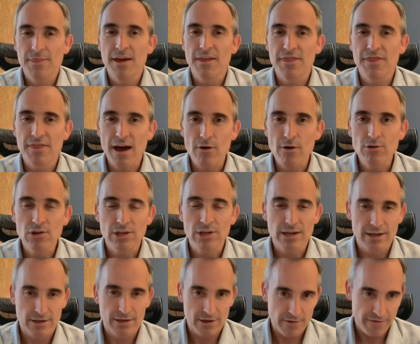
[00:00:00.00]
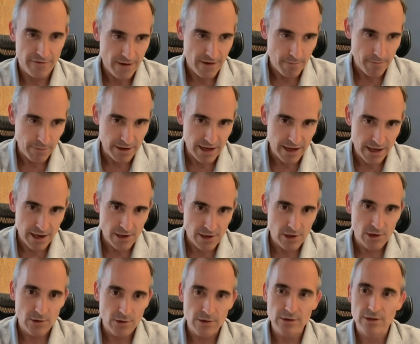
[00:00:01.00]
the thousands of
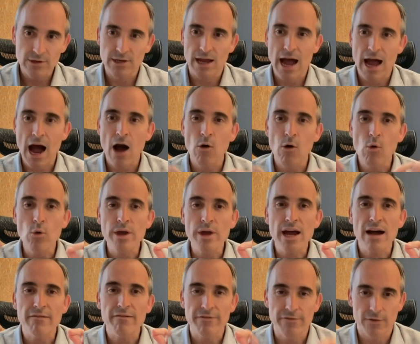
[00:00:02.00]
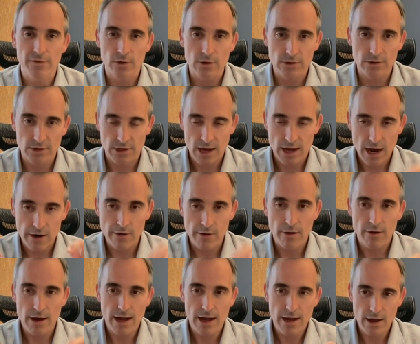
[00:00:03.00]
applications how we have forced
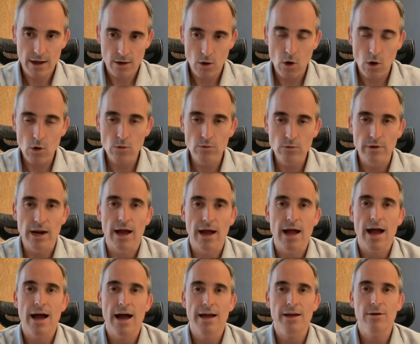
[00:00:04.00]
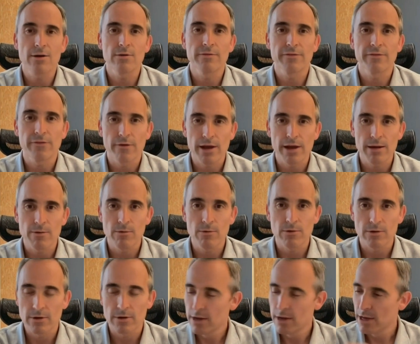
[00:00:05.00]
our own ICOR
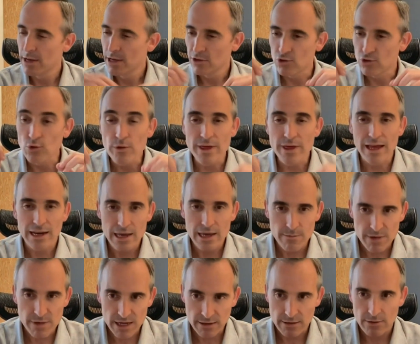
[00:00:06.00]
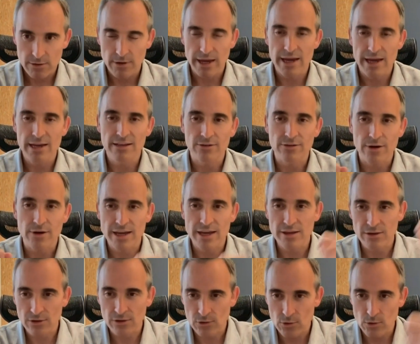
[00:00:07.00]
framework to the limit okay
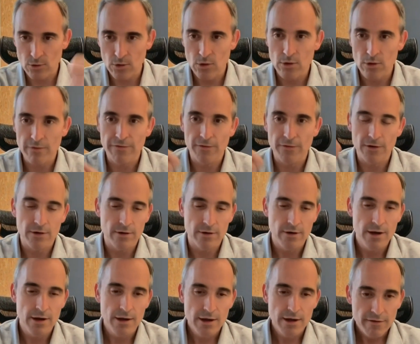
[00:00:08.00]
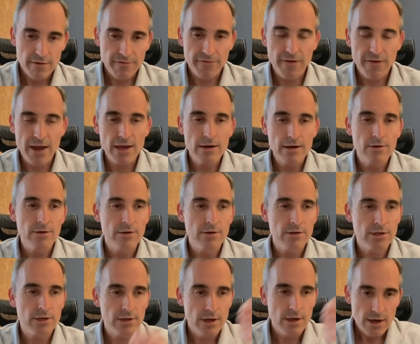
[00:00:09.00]
trying to look for
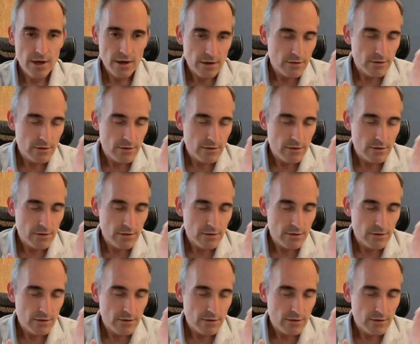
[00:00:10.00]
failures